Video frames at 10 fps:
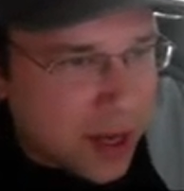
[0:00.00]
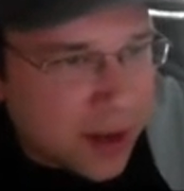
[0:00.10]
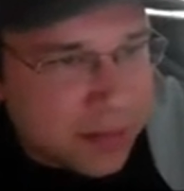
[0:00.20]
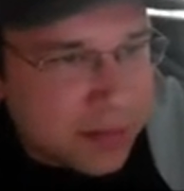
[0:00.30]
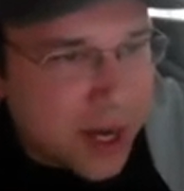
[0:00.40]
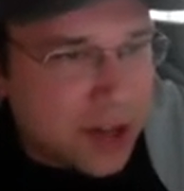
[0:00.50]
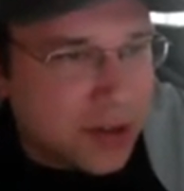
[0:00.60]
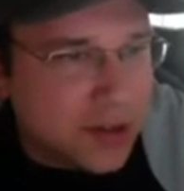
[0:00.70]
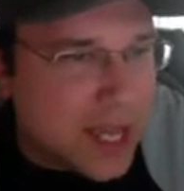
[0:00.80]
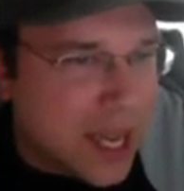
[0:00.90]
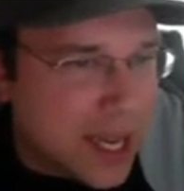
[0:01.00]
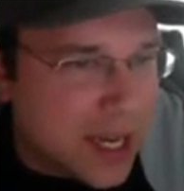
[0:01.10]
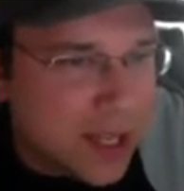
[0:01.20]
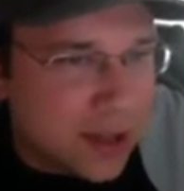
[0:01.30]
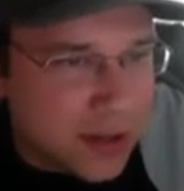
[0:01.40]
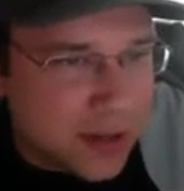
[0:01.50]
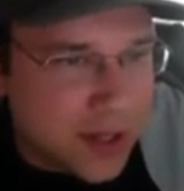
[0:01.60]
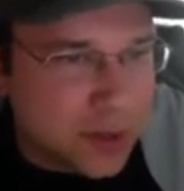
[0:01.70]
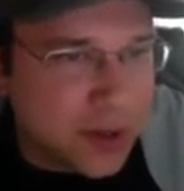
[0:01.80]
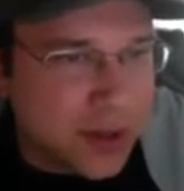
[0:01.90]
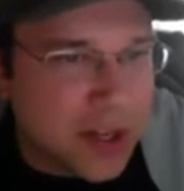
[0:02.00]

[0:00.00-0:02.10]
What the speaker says: Michael Kidd-Gilchrist, Willie